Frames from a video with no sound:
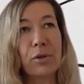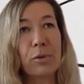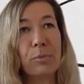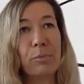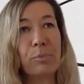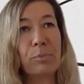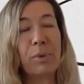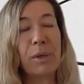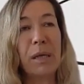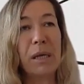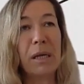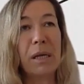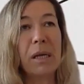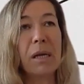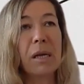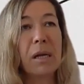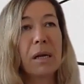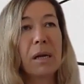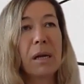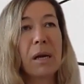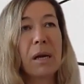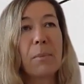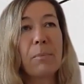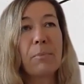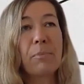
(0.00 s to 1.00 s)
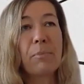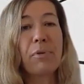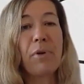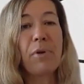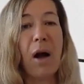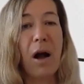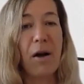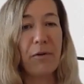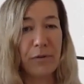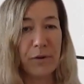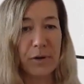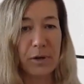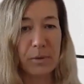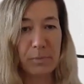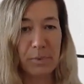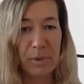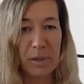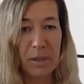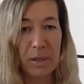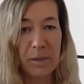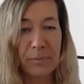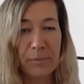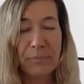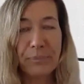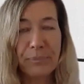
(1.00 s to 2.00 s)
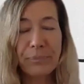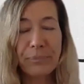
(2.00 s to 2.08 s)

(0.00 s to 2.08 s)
to be profitable.